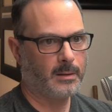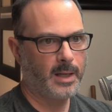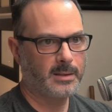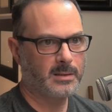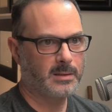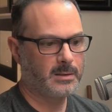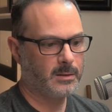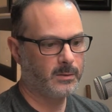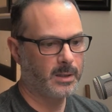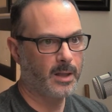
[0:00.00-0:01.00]
let's
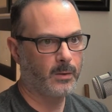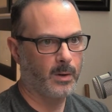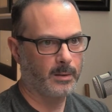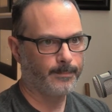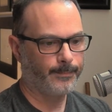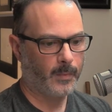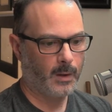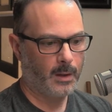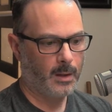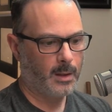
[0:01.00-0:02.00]
do another one.
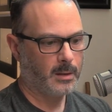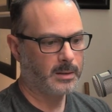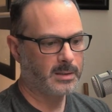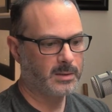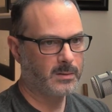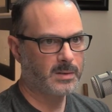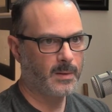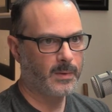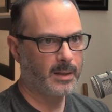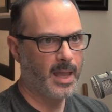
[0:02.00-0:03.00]
Let's do
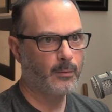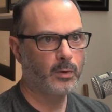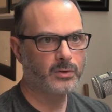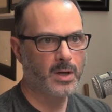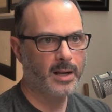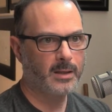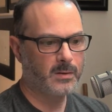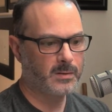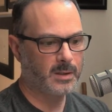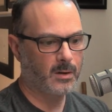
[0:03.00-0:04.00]
something, and we'll try to
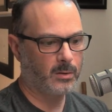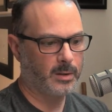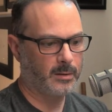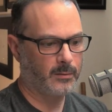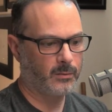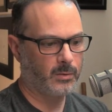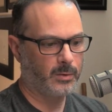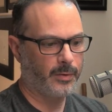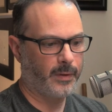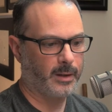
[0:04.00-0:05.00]
use the golden
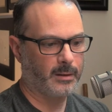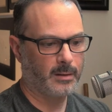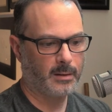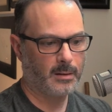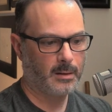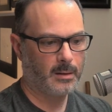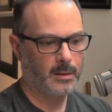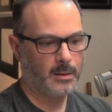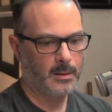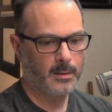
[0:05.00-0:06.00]
rule thing,
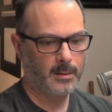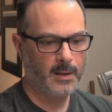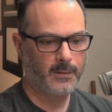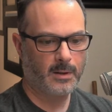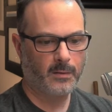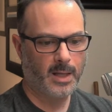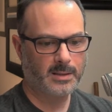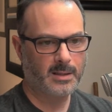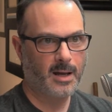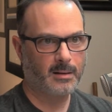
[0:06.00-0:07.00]
even though
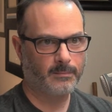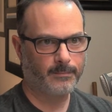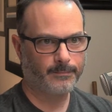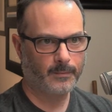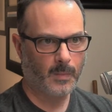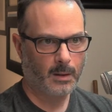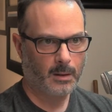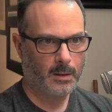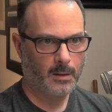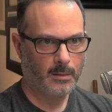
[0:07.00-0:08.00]
that's not
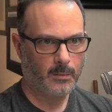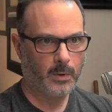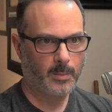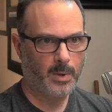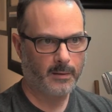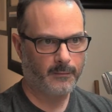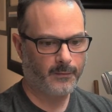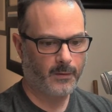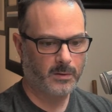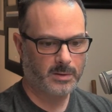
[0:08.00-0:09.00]
one of my
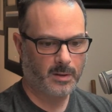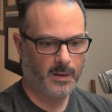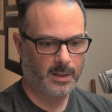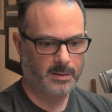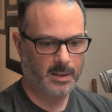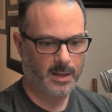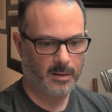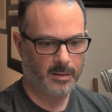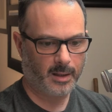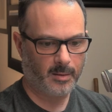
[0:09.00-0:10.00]
first things that
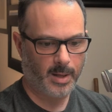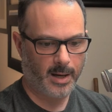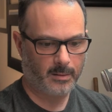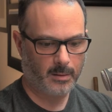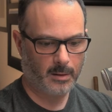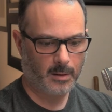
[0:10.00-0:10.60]
I think about.